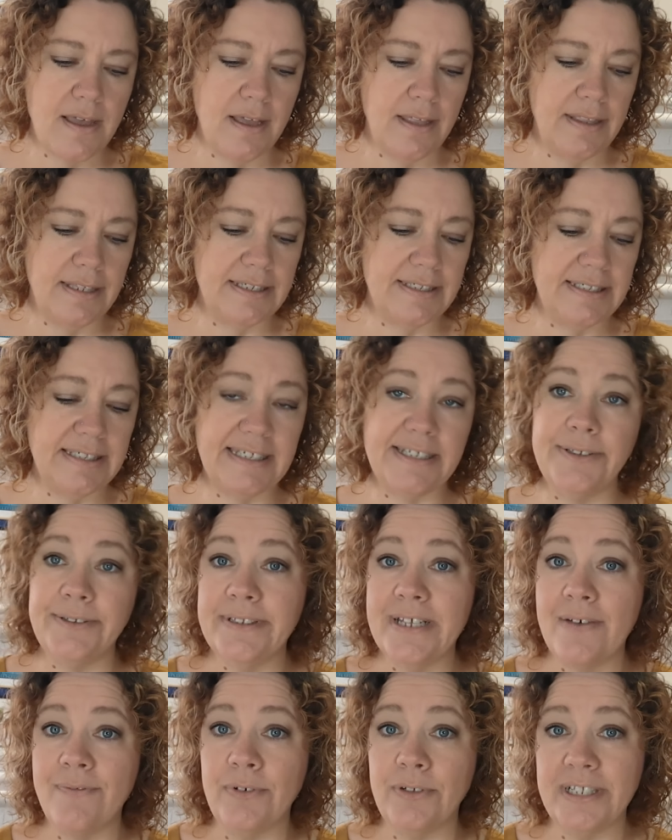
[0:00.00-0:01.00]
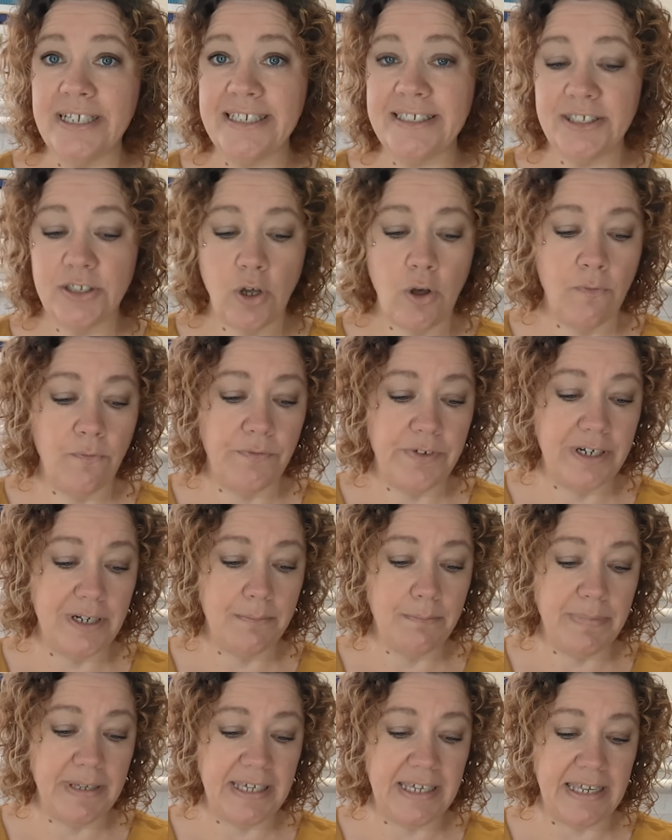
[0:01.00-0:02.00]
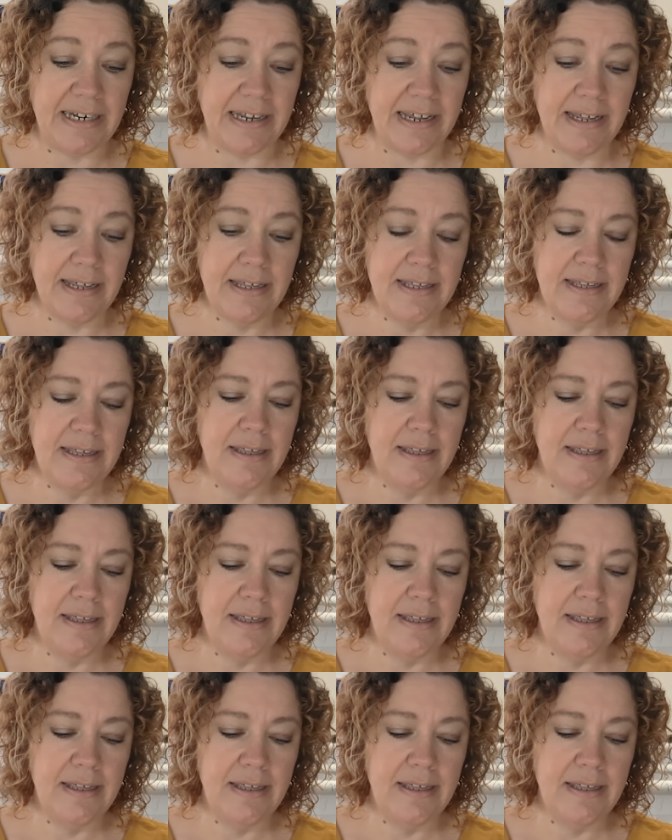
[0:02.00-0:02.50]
The skill level is confident beginner.